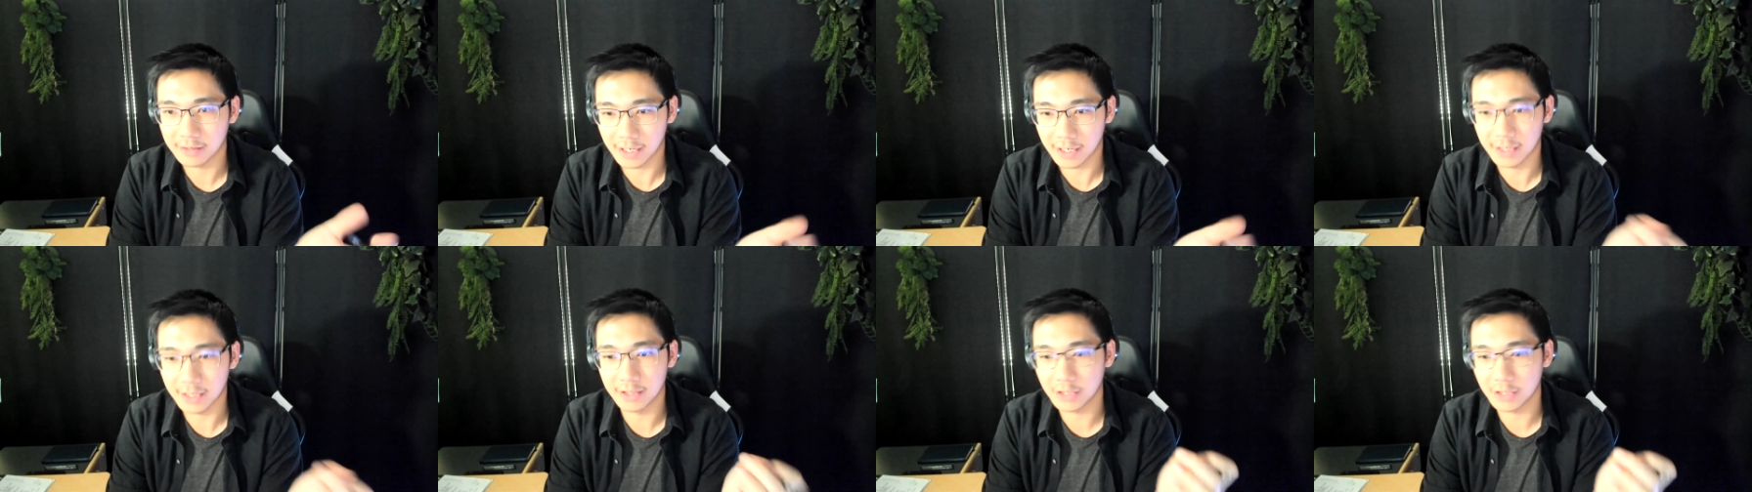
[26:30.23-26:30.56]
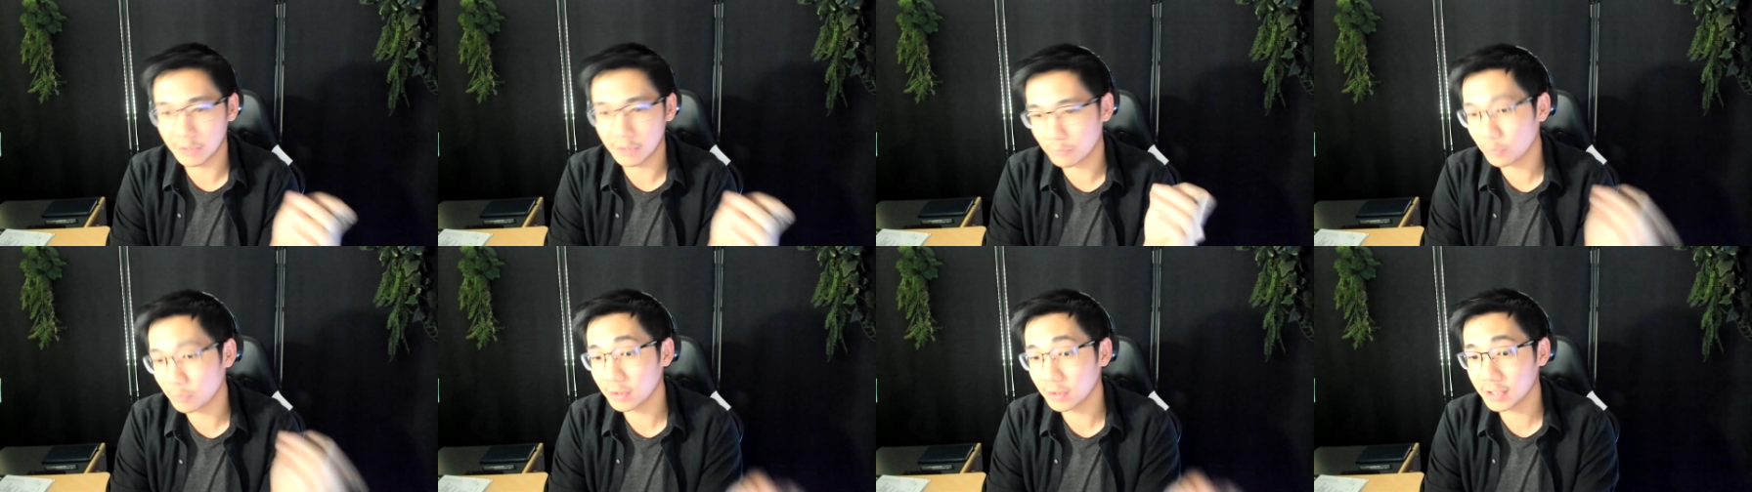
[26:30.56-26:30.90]
And you
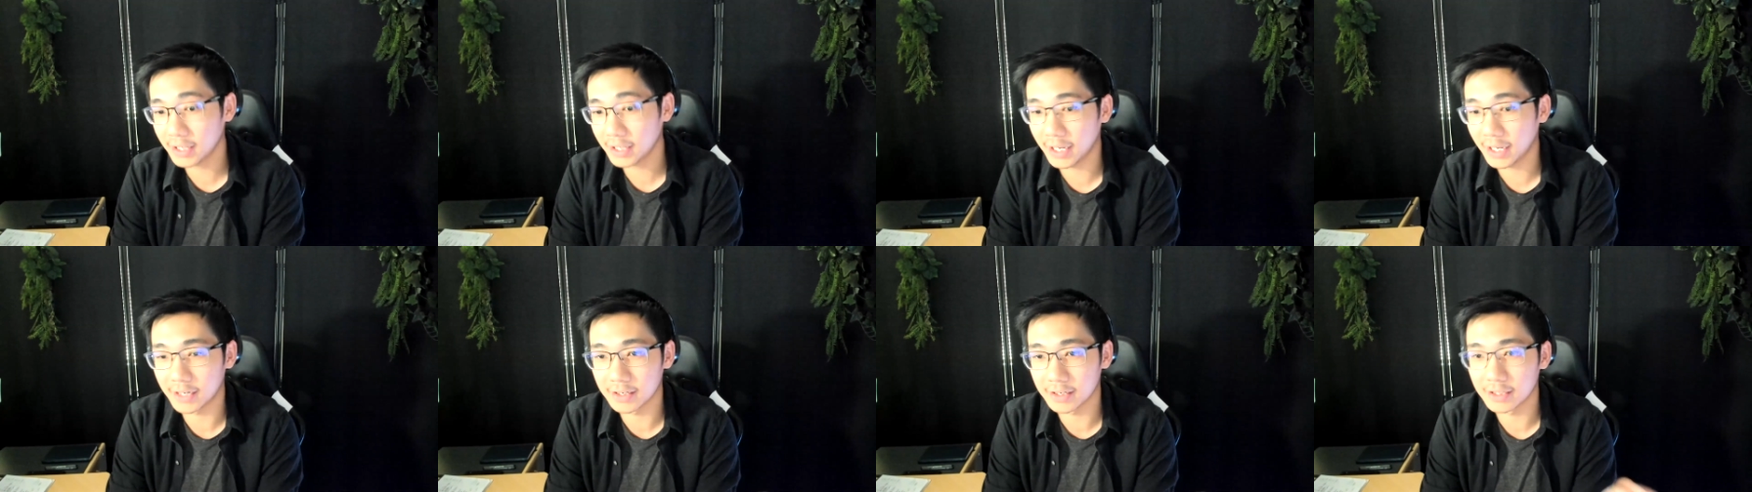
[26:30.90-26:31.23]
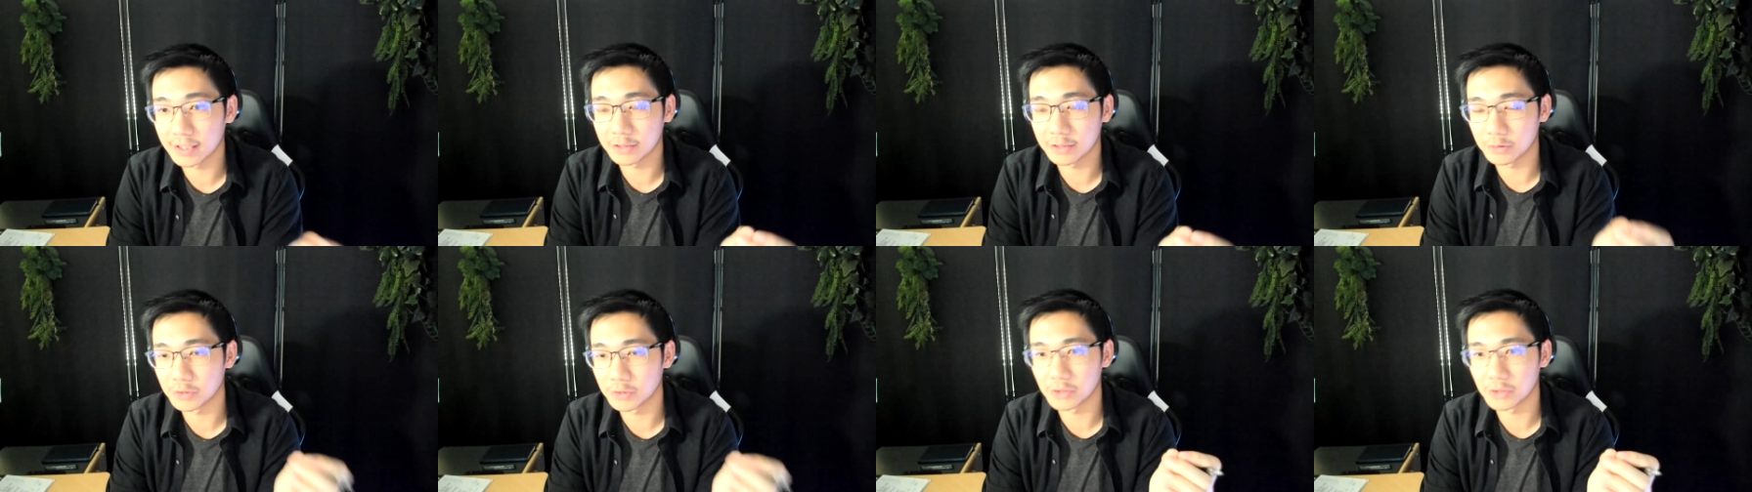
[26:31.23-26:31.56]
have one
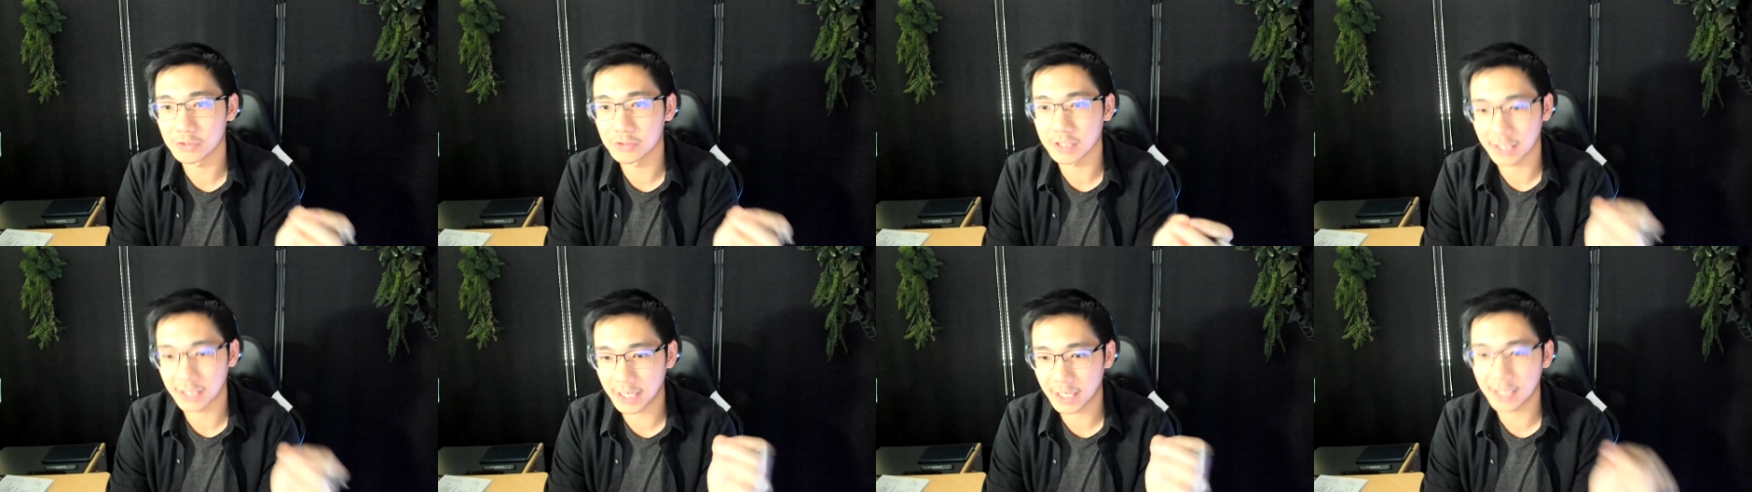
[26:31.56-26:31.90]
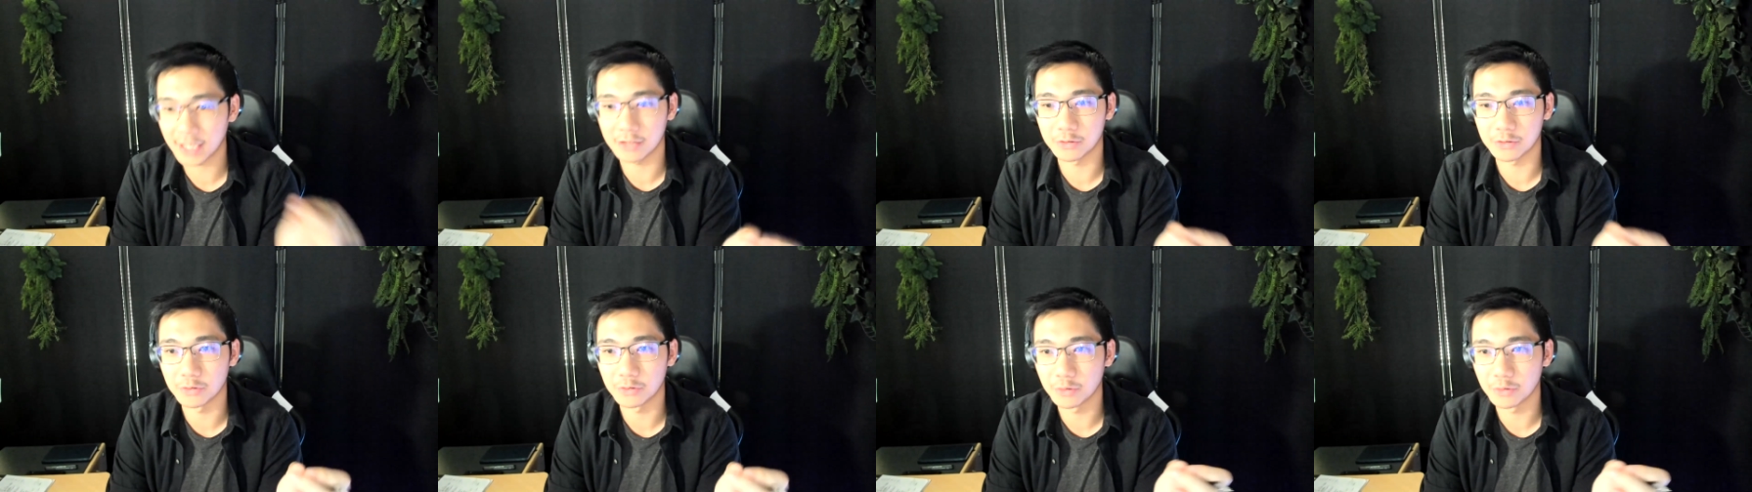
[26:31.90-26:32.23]
candidate who goes like, "Hey,
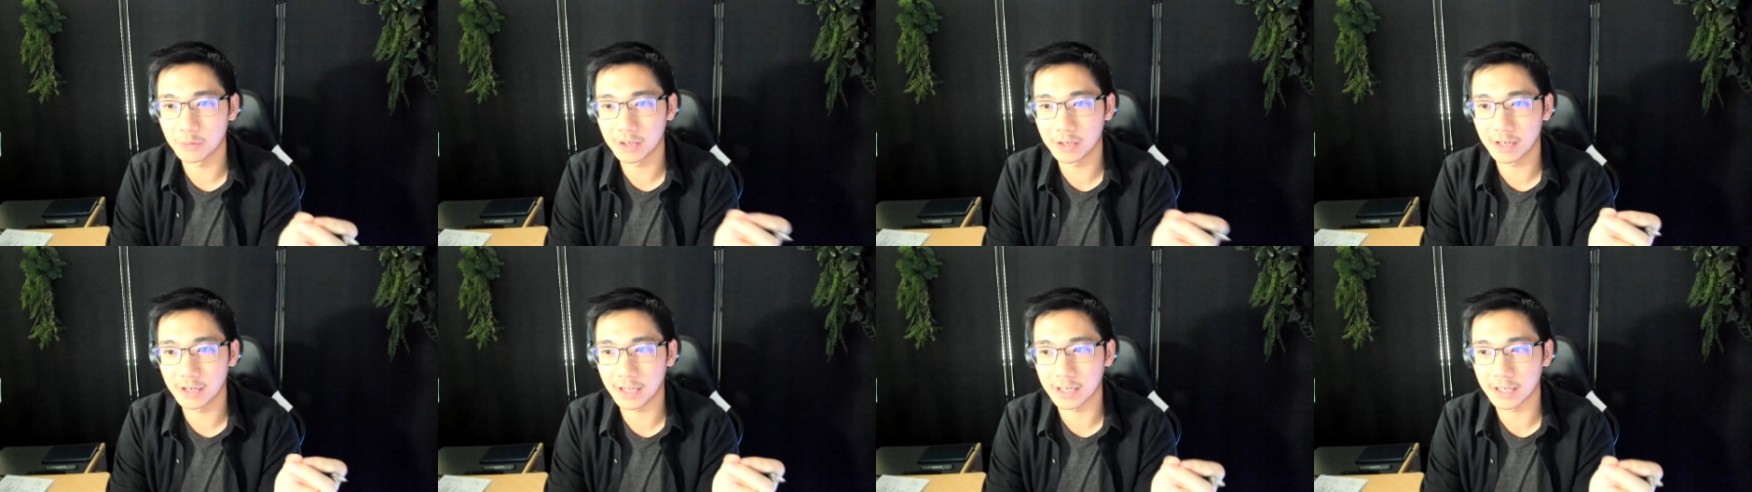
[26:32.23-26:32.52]
you know what?